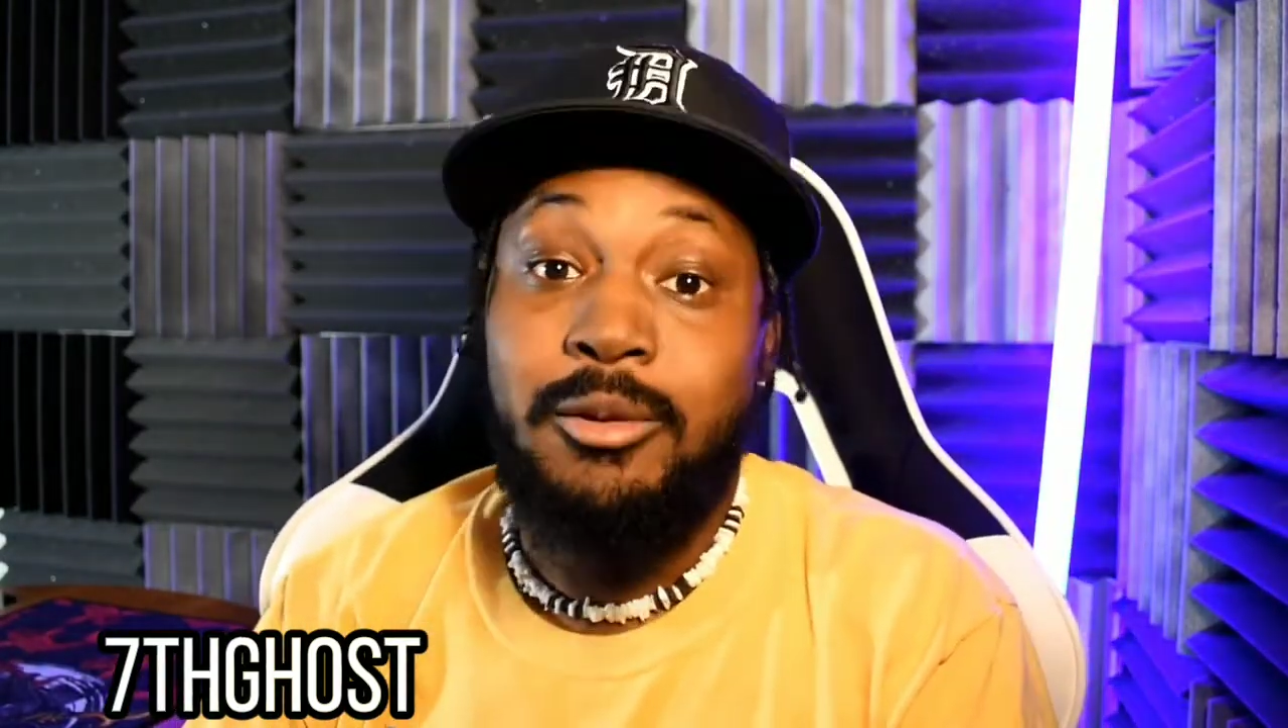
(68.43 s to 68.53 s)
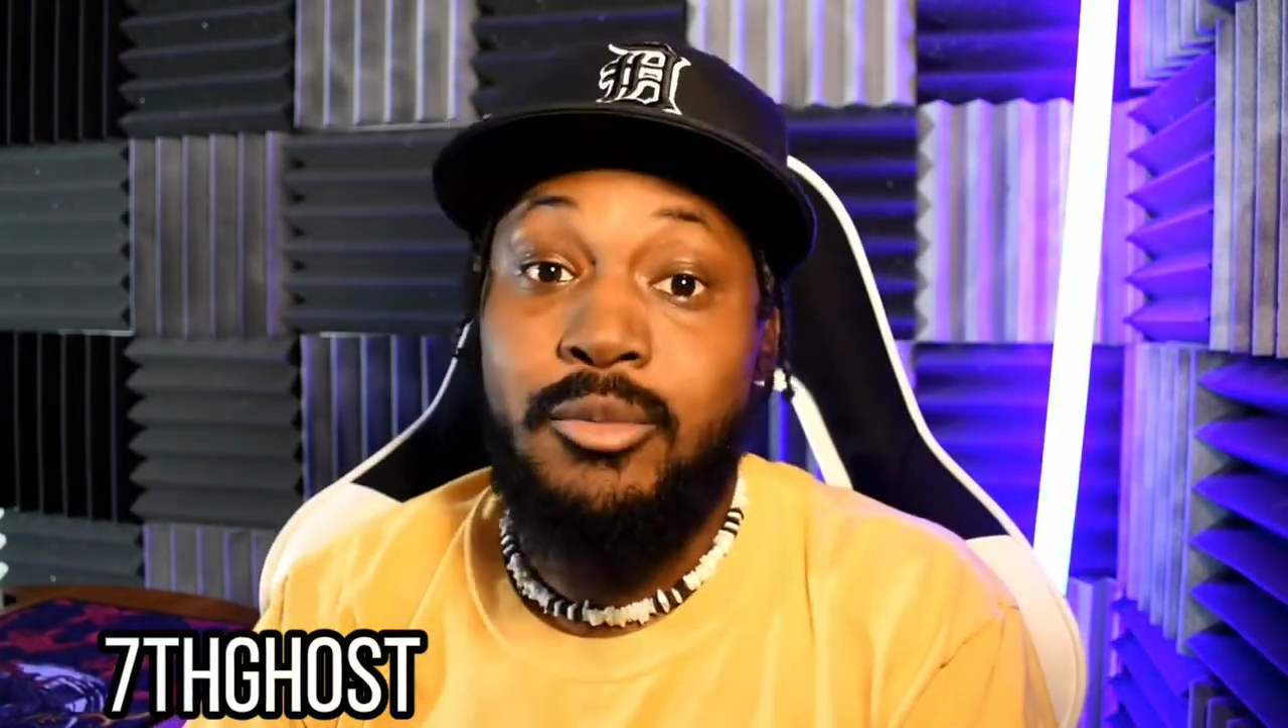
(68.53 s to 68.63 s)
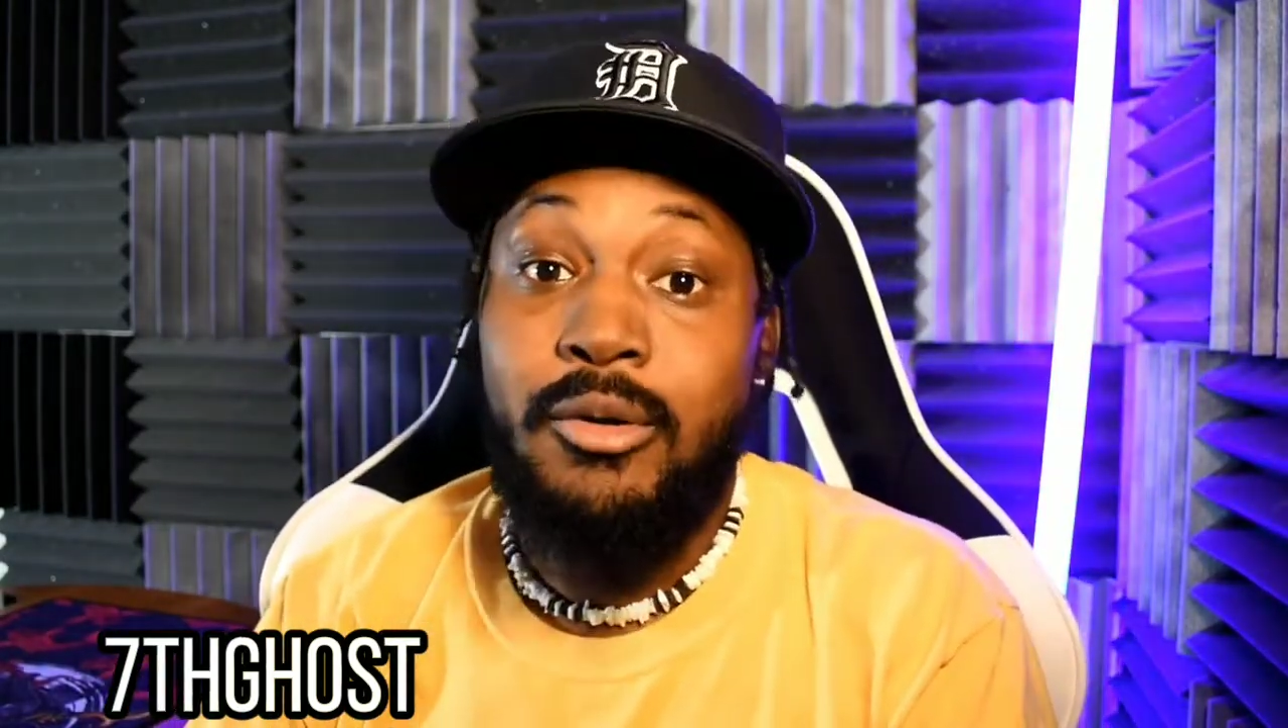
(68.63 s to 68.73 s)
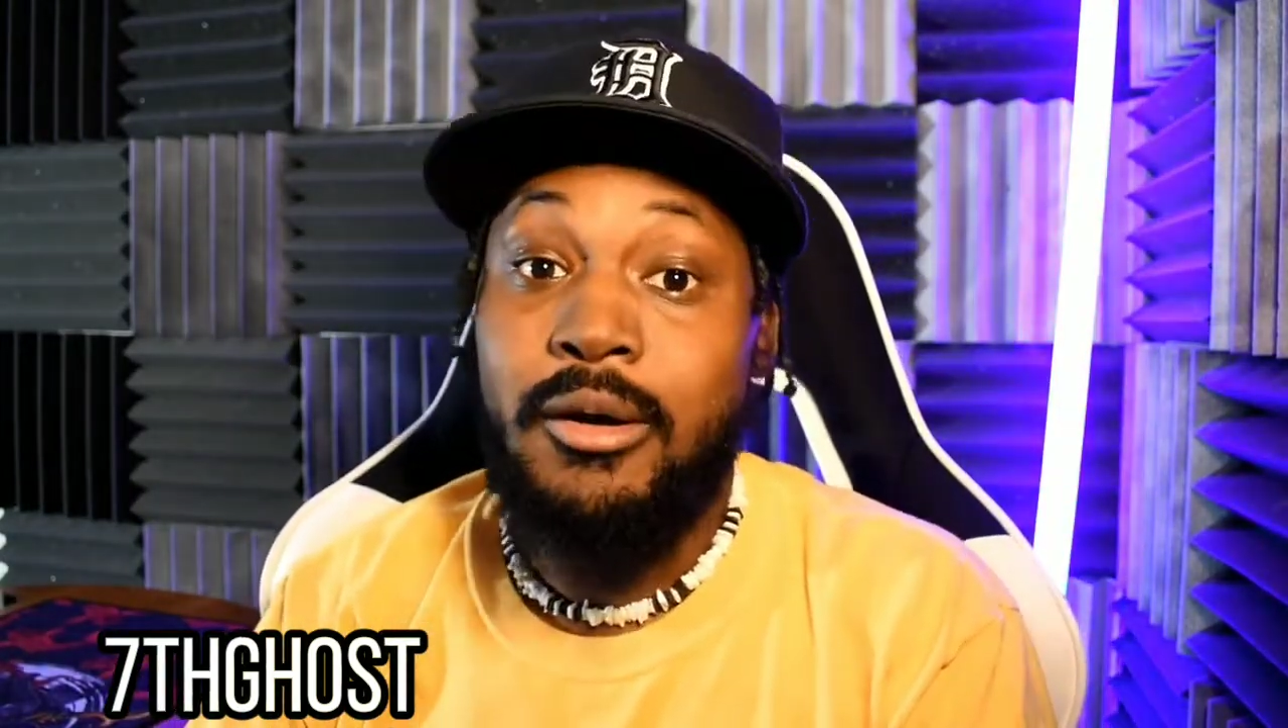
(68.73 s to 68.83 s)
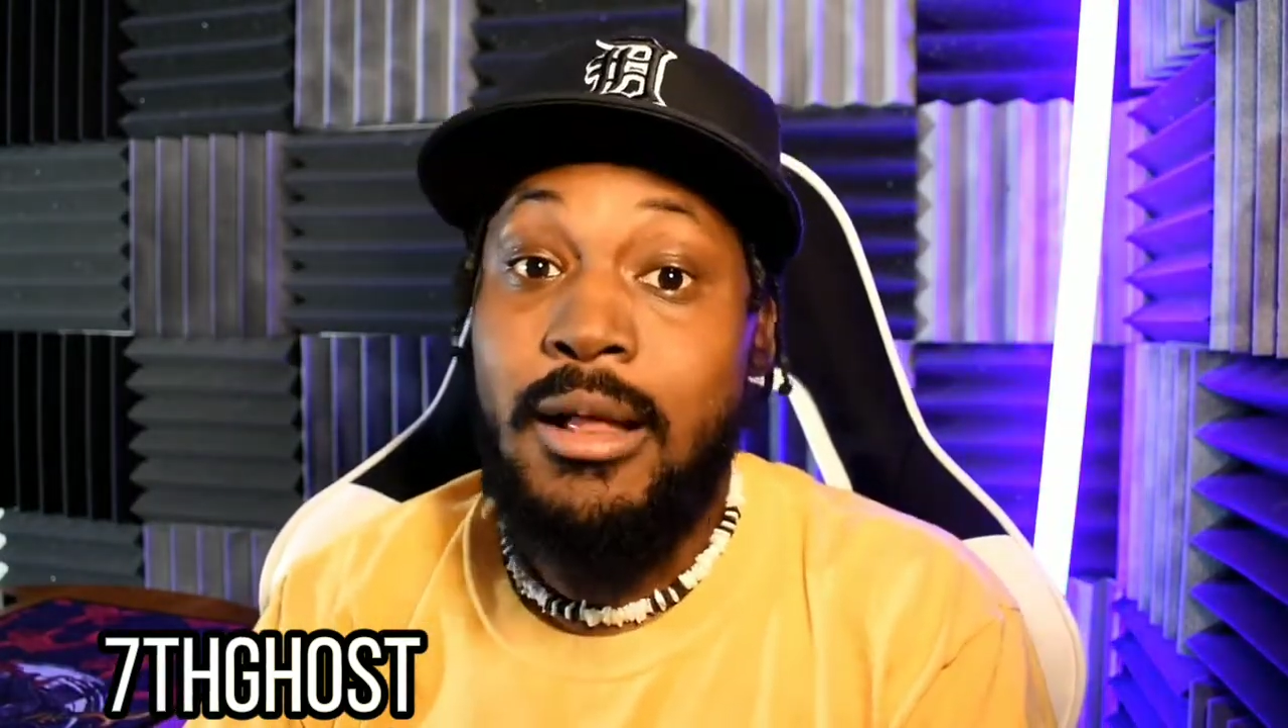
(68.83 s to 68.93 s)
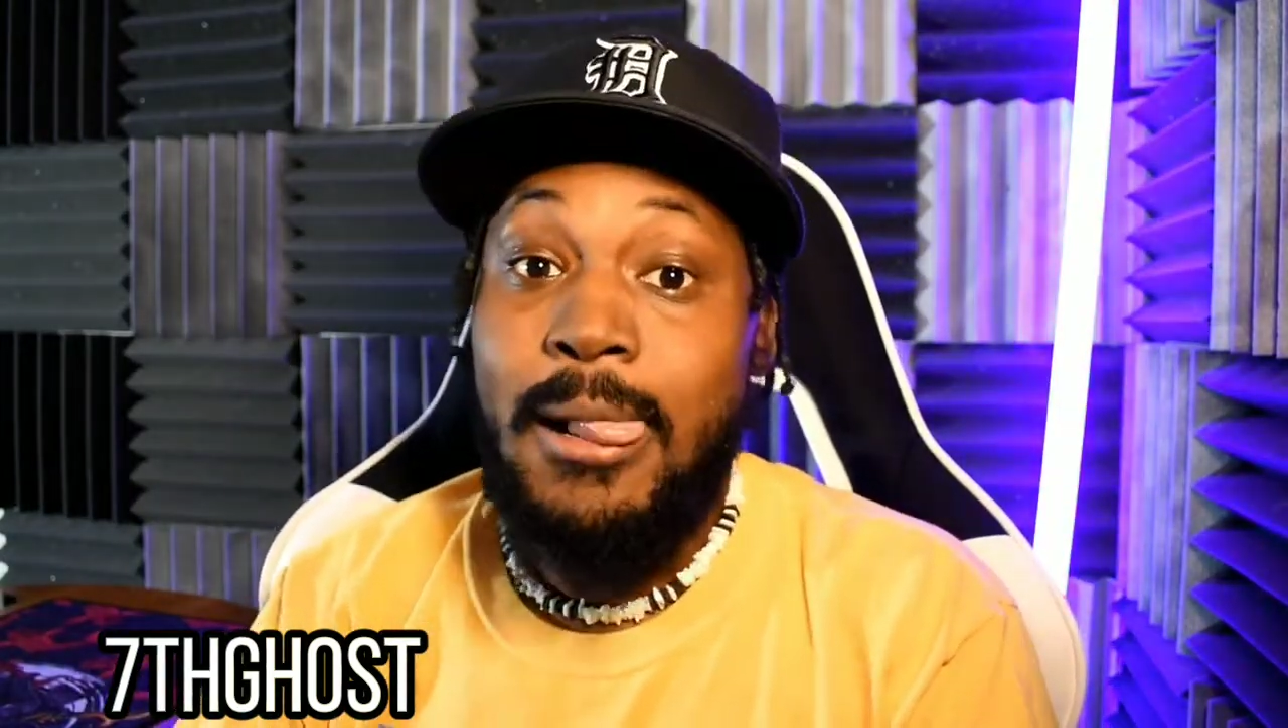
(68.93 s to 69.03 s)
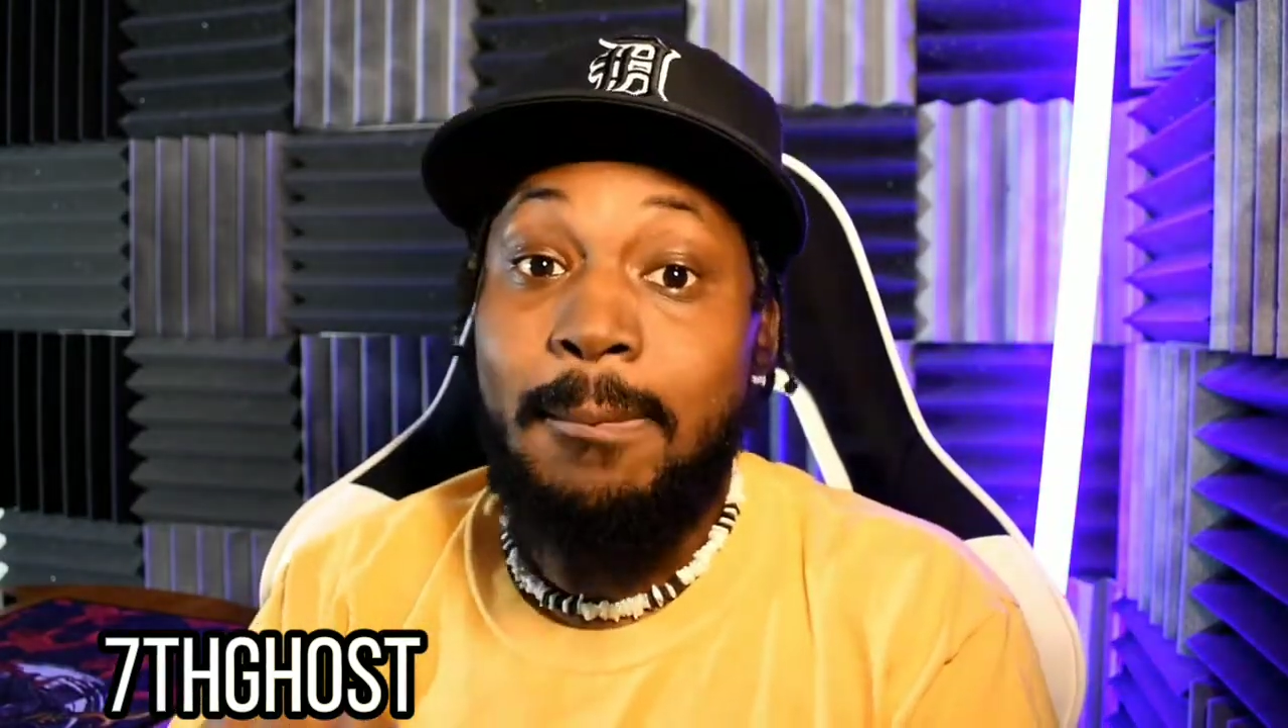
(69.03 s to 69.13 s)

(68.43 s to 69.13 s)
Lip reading: anymore.